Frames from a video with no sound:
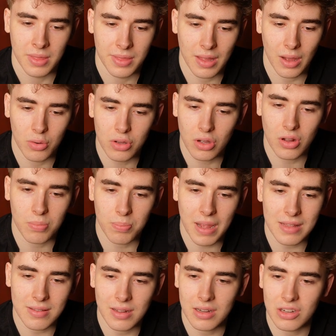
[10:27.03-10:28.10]
Now you could
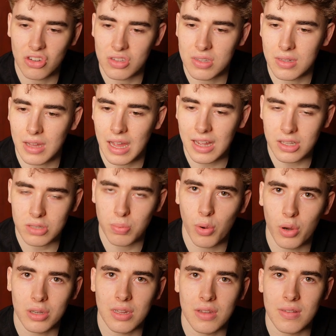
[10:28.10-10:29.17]
basically just
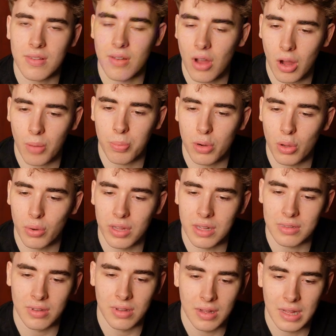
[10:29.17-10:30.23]
export this, upload
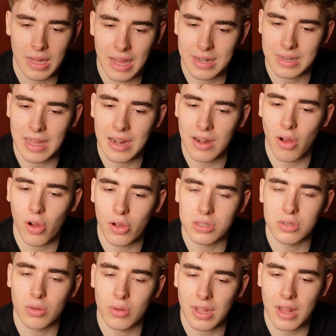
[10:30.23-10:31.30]
it, and then
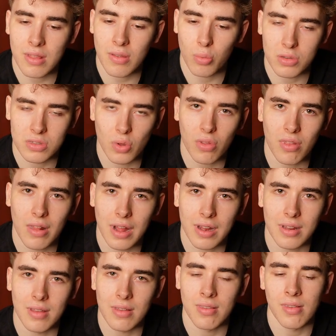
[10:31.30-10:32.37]
also get results
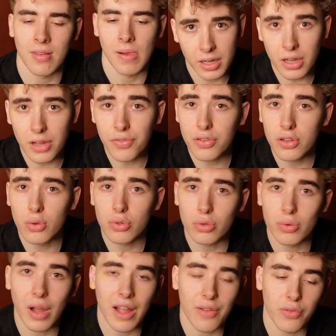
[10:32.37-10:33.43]
like this if you
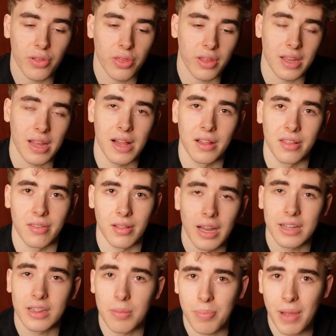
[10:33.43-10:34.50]
do everything else,
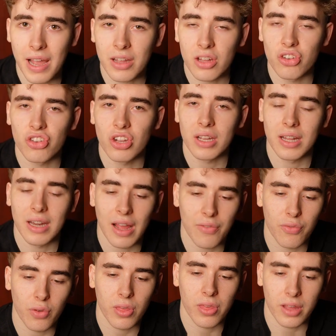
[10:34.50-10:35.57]
like the packaging and
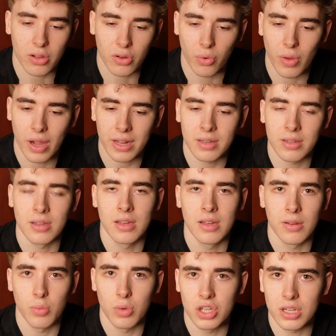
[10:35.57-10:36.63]
everything correct,
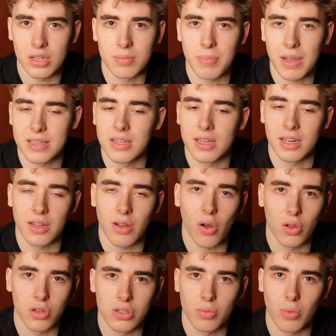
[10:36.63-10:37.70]
which is basically
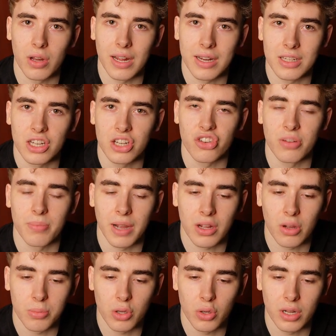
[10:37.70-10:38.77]
also what I teach in my
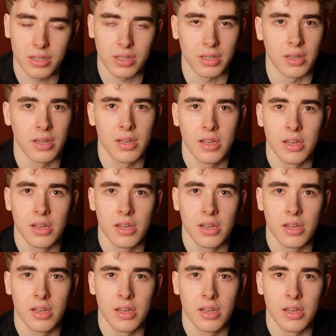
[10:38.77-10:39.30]
community.